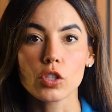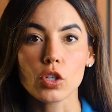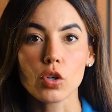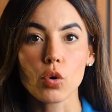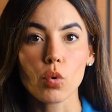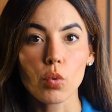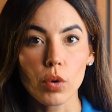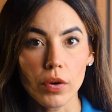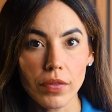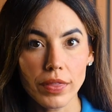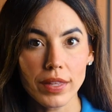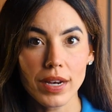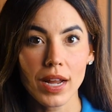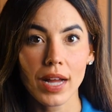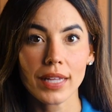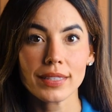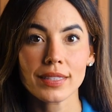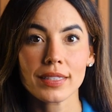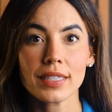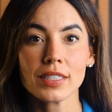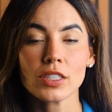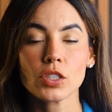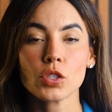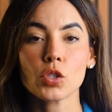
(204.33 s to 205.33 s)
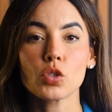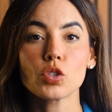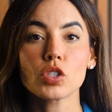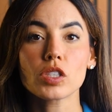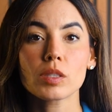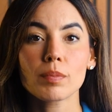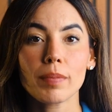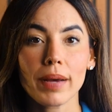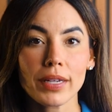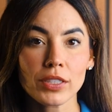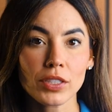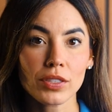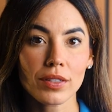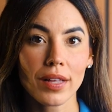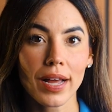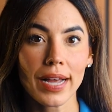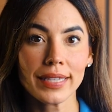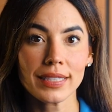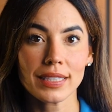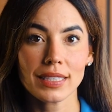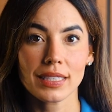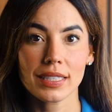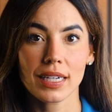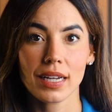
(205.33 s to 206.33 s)
Your orthodontist who
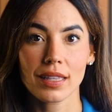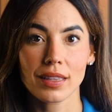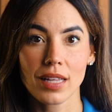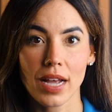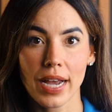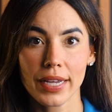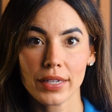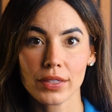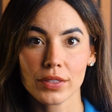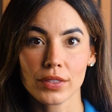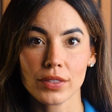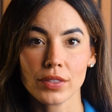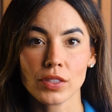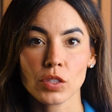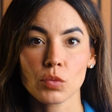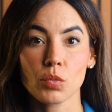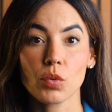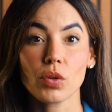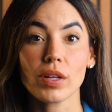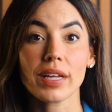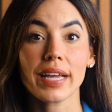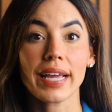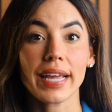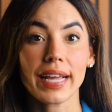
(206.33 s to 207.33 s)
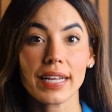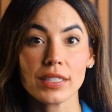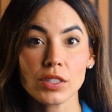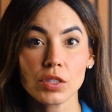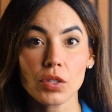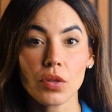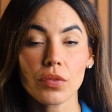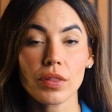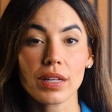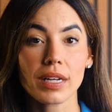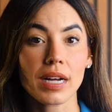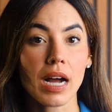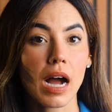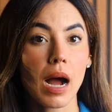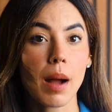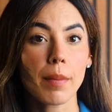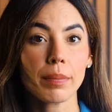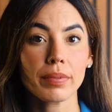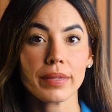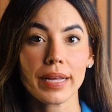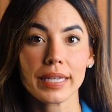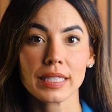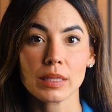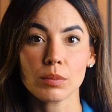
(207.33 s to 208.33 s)
specializes in aligners will handle the
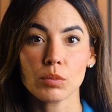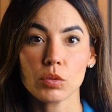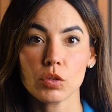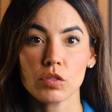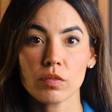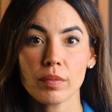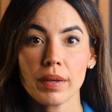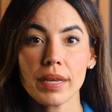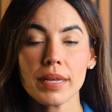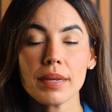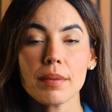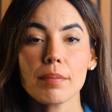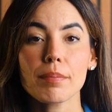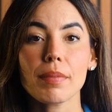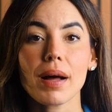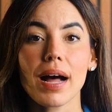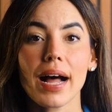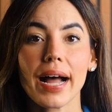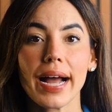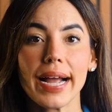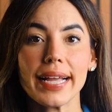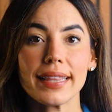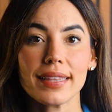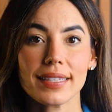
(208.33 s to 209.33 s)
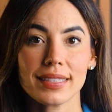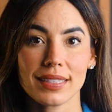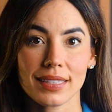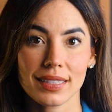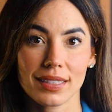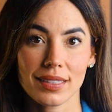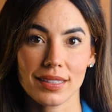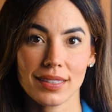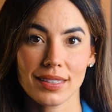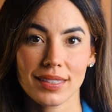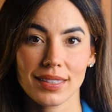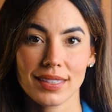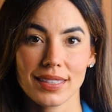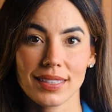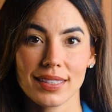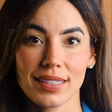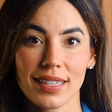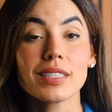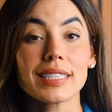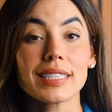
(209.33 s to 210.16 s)
complex movement behind the scenes.